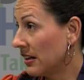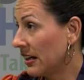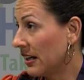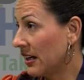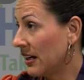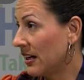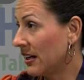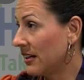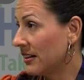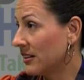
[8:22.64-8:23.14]

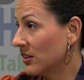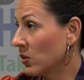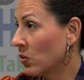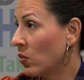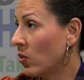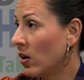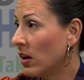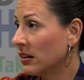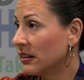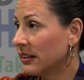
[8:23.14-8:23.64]
and
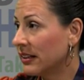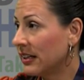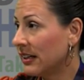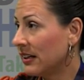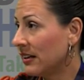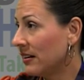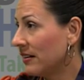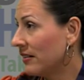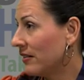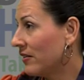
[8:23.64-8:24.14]

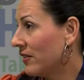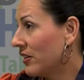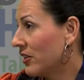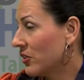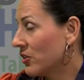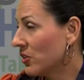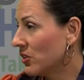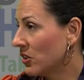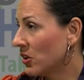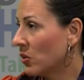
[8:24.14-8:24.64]
quality.
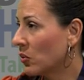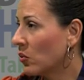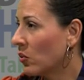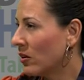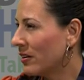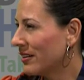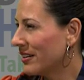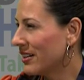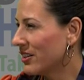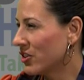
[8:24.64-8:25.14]
There's no
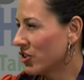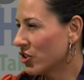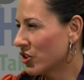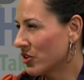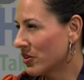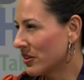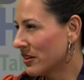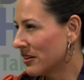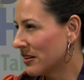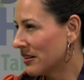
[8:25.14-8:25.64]
quality
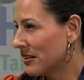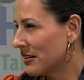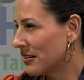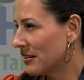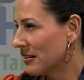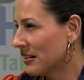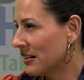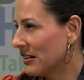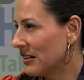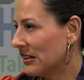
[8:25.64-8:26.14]
assurance.
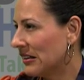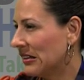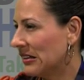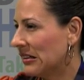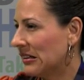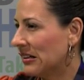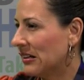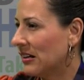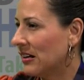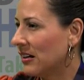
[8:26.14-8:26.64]

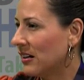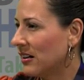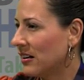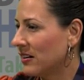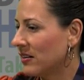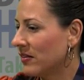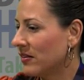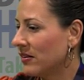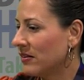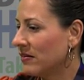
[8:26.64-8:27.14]

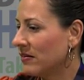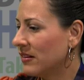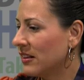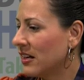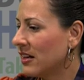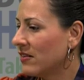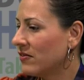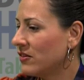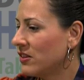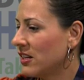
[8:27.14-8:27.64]
The
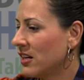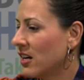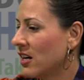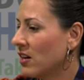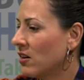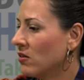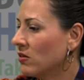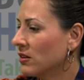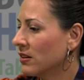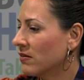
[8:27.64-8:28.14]
FDA
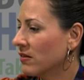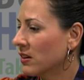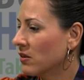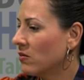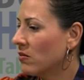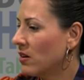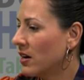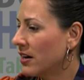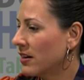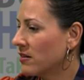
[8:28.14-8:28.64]
only
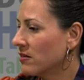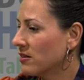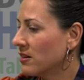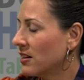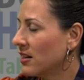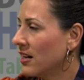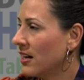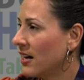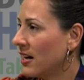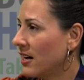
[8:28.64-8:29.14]
requires
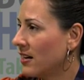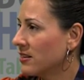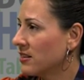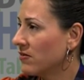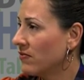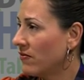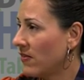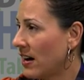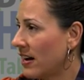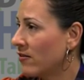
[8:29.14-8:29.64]
that it has
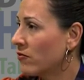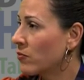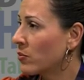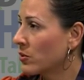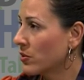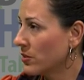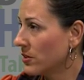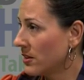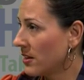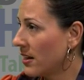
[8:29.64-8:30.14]

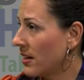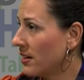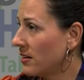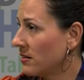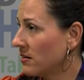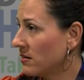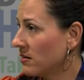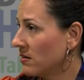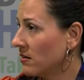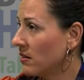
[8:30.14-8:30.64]

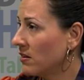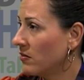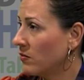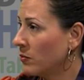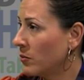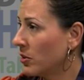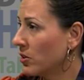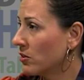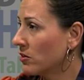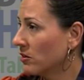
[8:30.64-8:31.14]
5% of
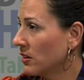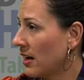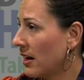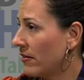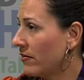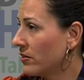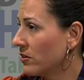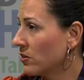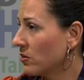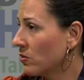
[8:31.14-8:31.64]
pure
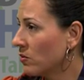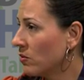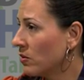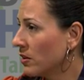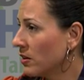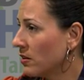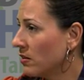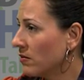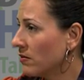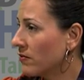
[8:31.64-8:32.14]
lavender
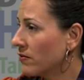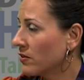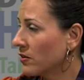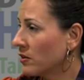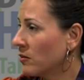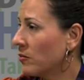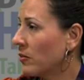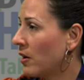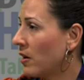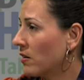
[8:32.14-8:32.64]
oil for
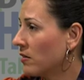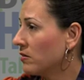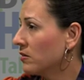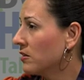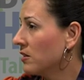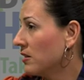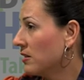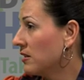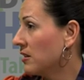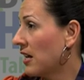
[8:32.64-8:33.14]
the bottle
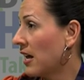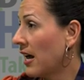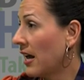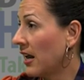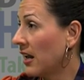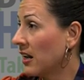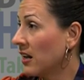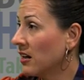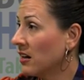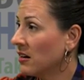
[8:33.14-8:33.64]
to
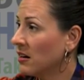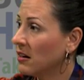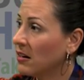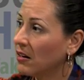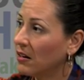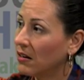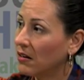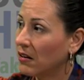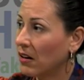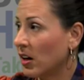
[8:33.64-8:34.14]
say
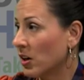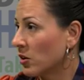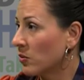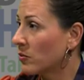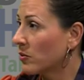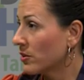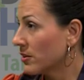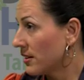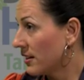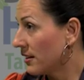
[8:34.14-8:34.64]

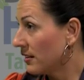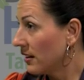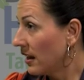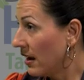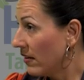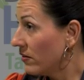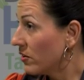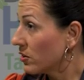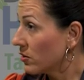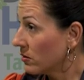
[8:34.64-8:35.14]
100%
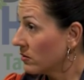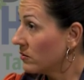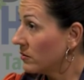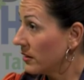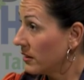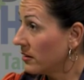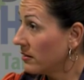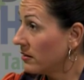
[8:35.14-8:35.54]
lavender oil.